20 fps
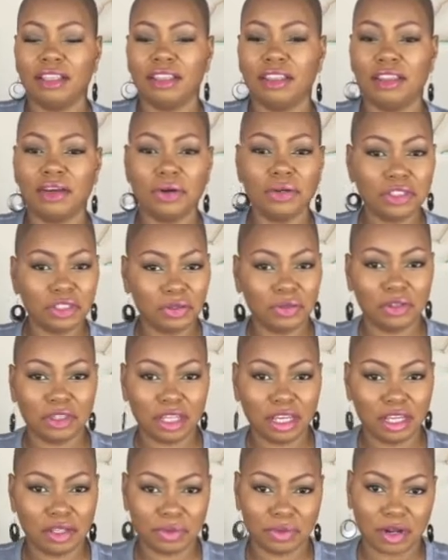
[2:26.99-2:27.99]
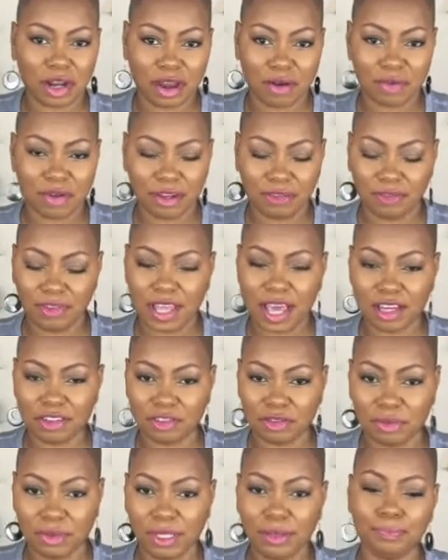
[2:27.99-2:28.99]
those two things were not red
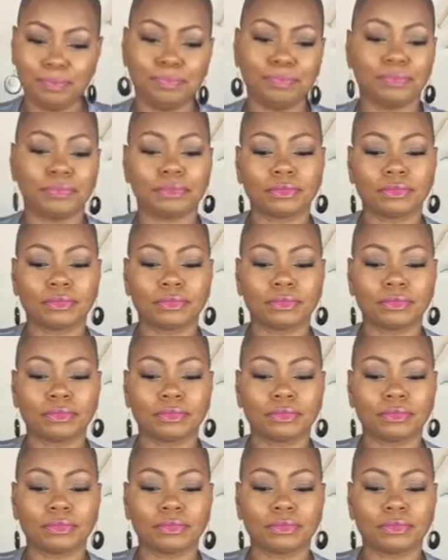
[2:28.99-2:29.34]
flags for me.